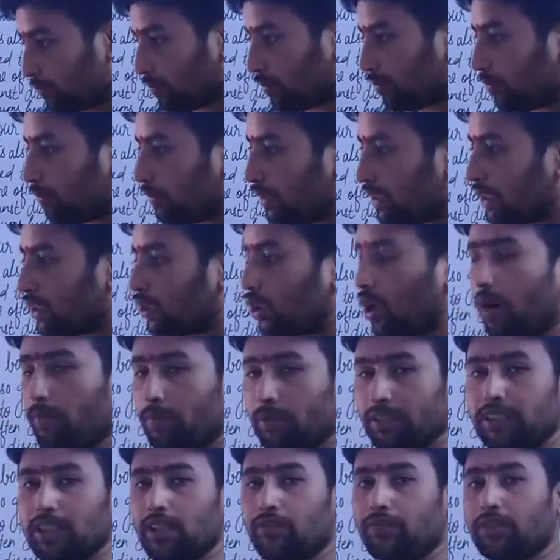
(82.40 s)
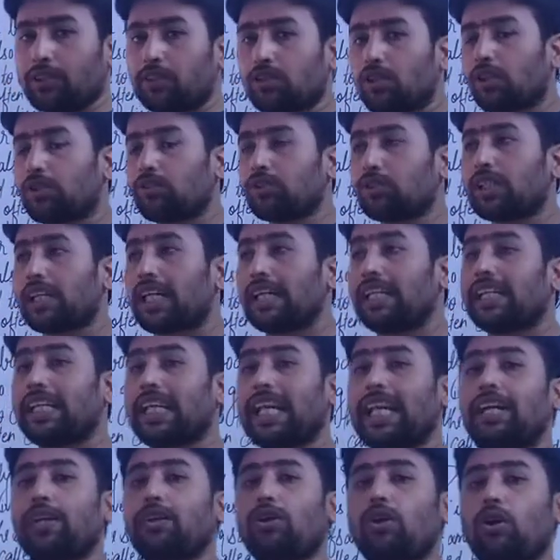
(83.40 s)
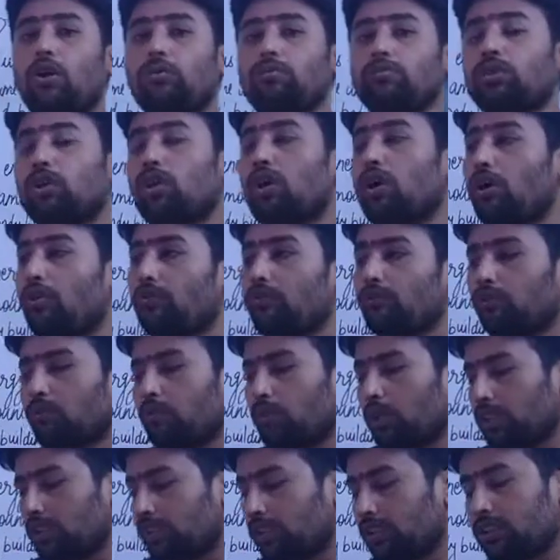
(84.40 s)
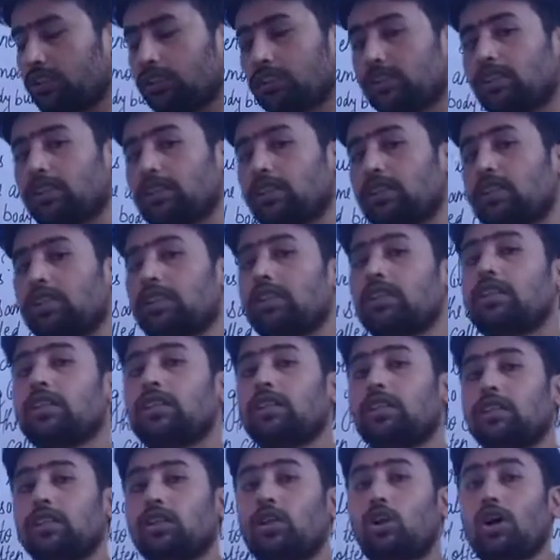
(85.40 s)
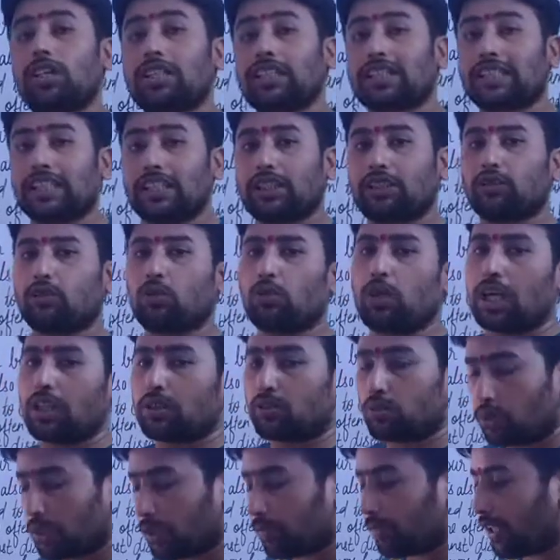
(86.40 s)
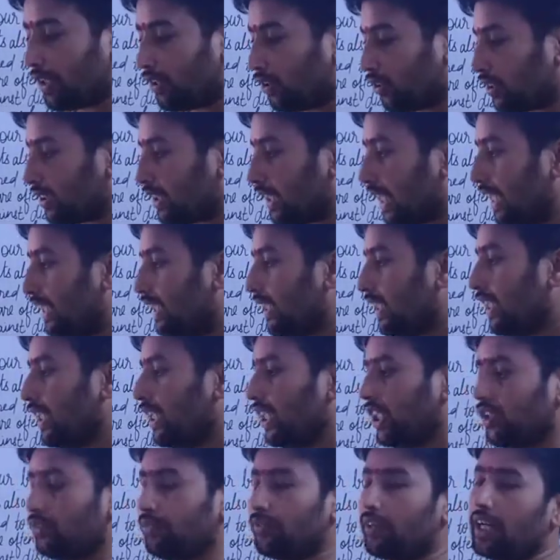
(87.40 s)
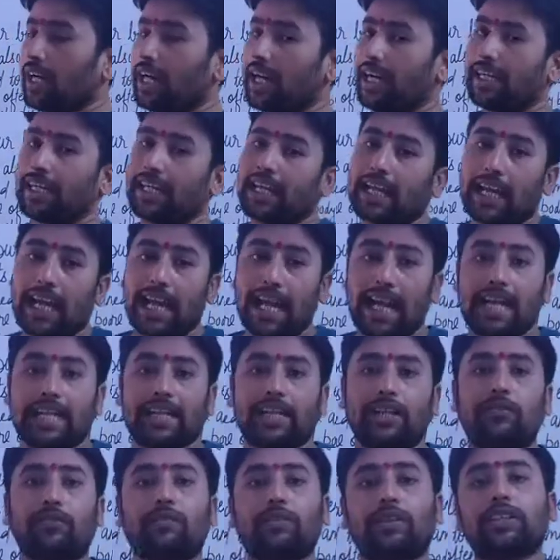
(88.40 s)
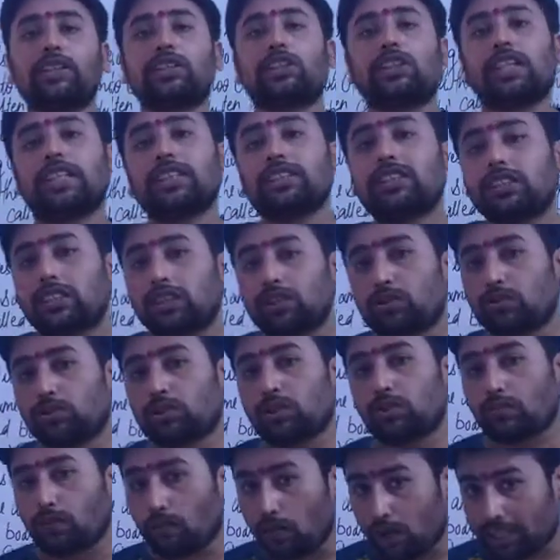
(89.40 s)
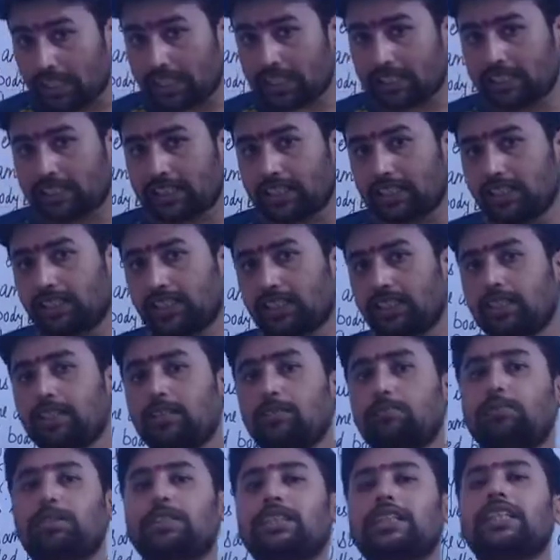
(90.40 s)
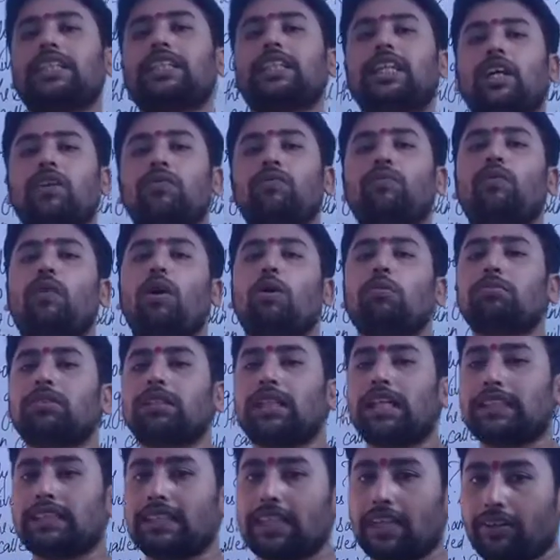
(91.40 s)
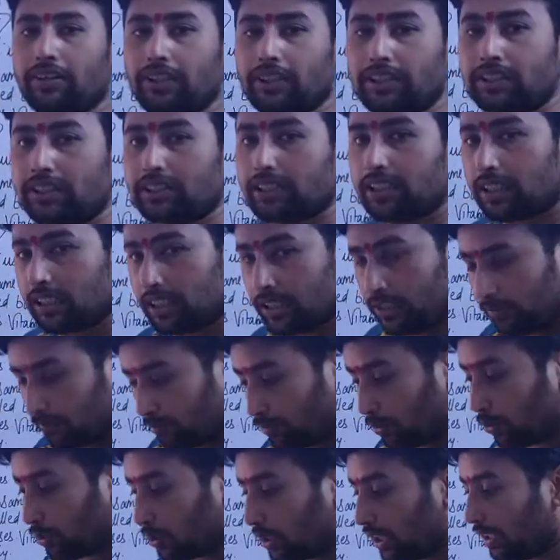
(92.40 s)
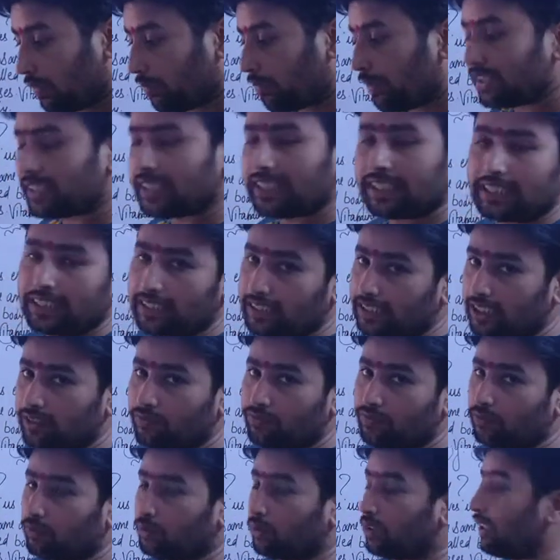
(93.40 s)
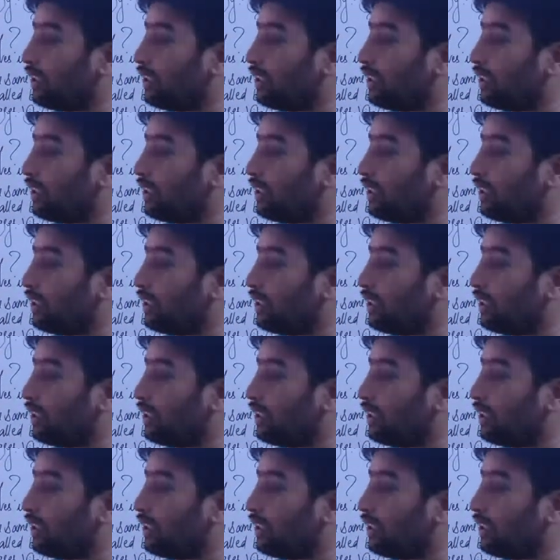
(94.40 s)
means copper sulfate solution and 10 drops of what? Caustic soda, sodium hydroxide, if you are adding, and if it changes into the violet color, means it confirms that there is protein present in that food.